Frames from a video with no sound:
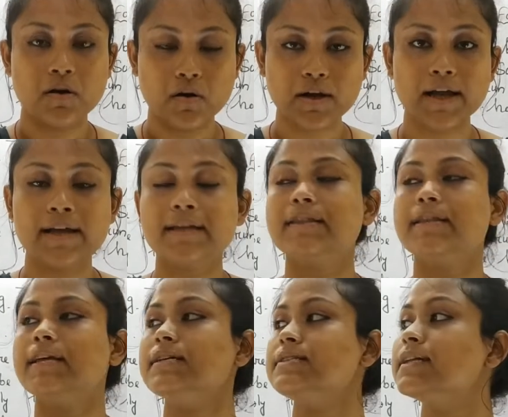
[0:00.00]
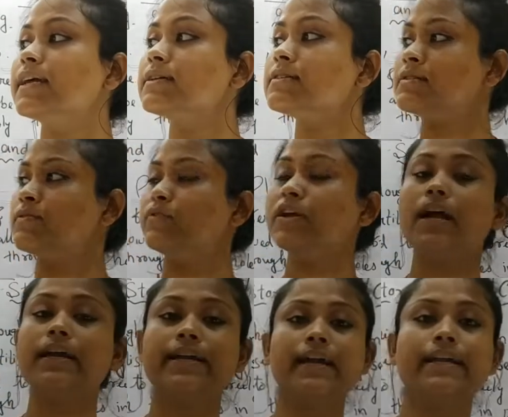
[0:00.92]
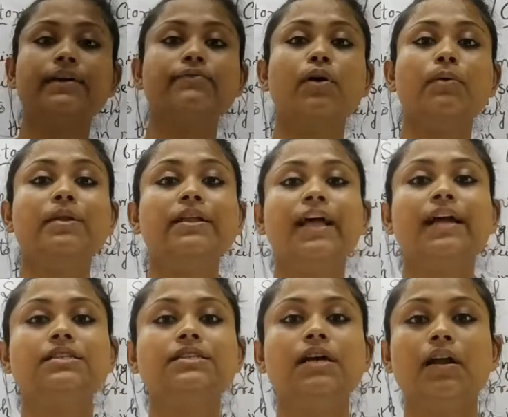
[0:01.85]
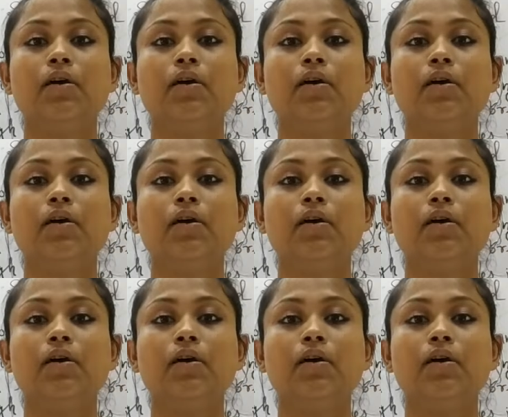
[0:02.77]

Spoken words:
Okay, these things we are getting from the nature.